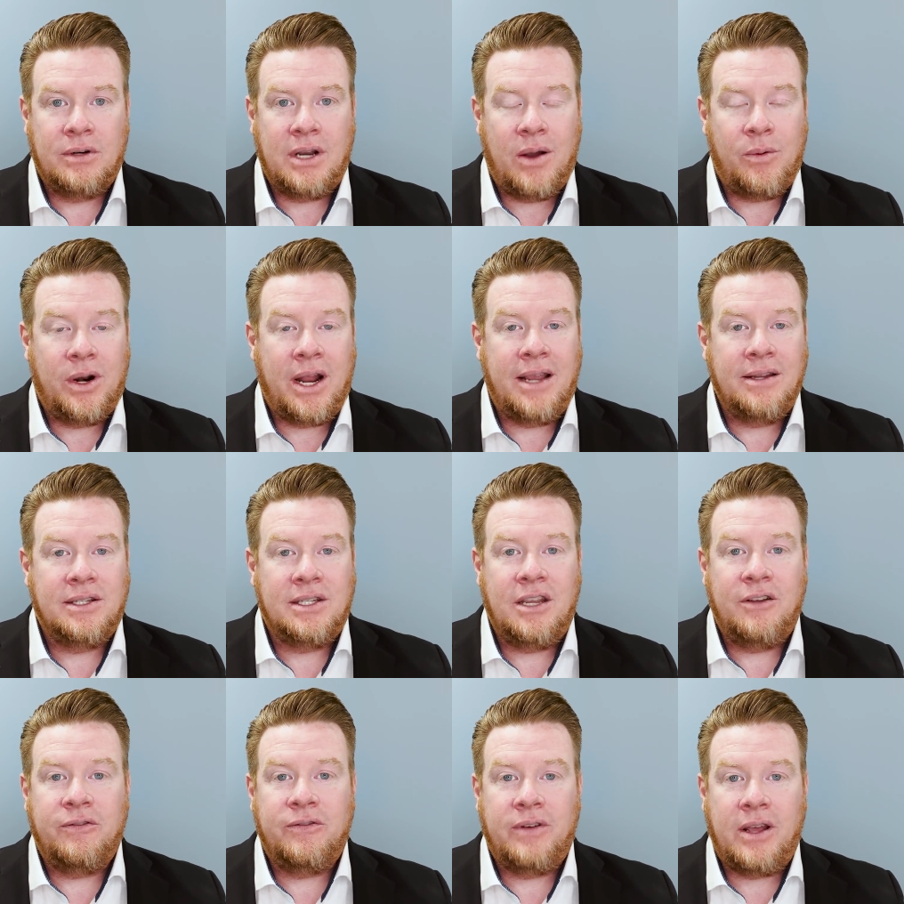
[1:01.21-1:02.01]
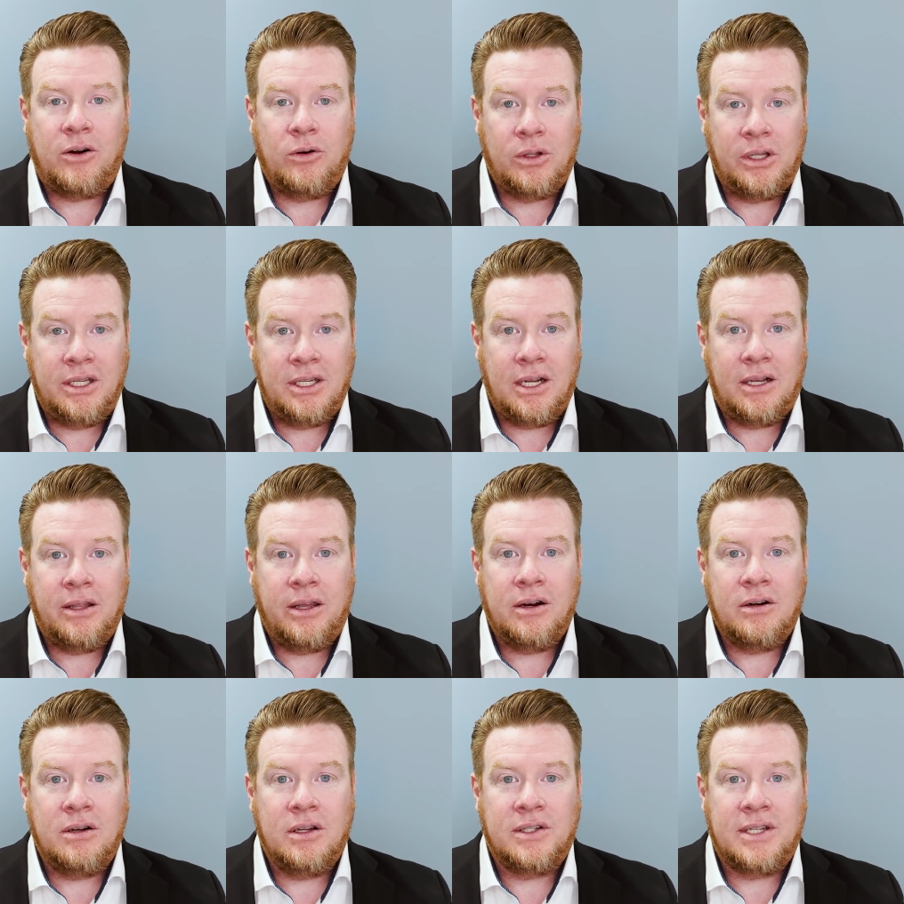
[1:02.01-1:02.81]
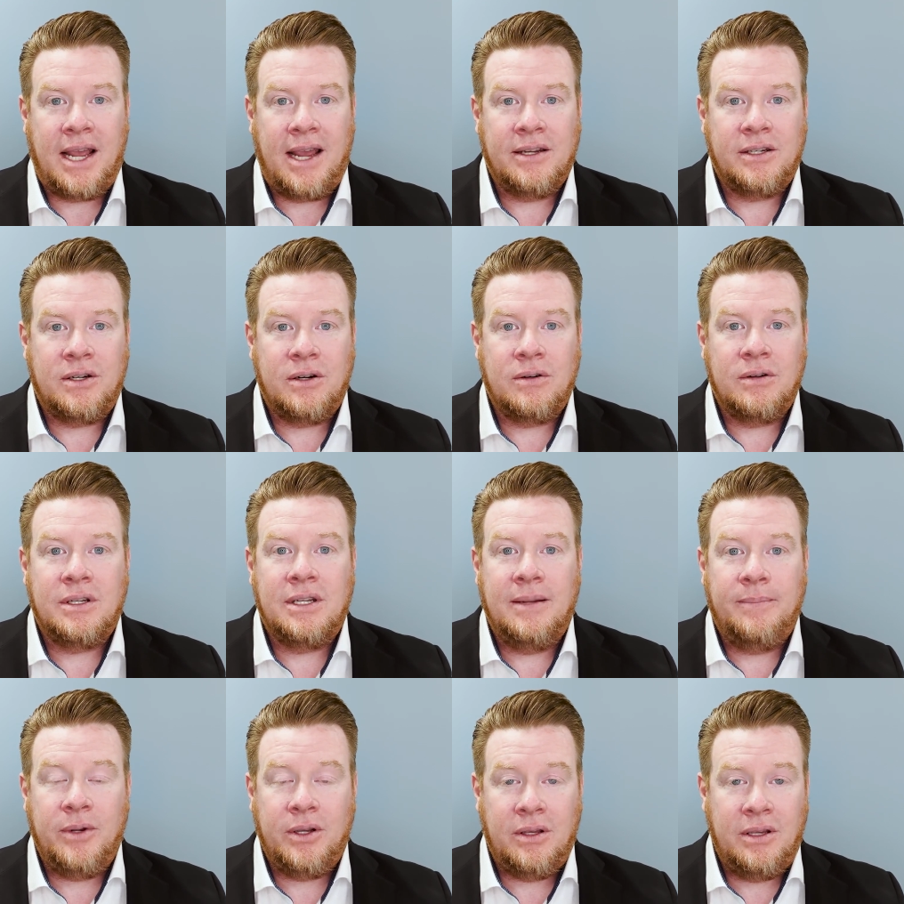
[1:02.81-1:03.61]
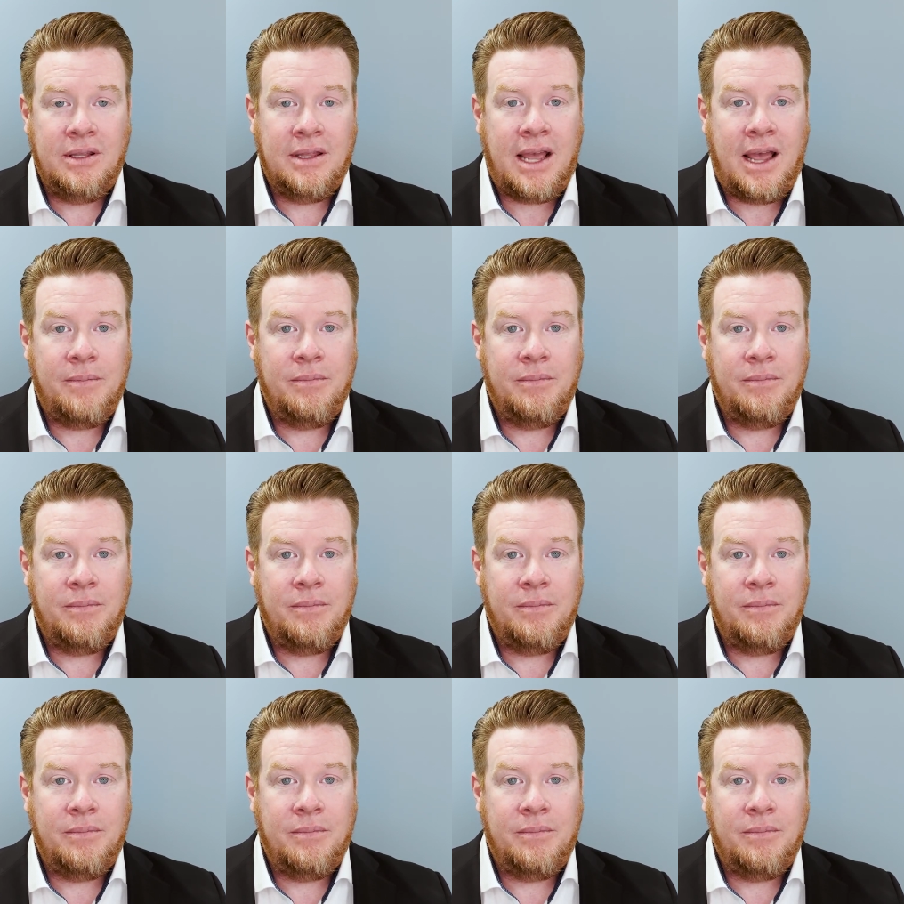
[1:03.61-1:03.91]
Now, when I say federally declared disaster, typically that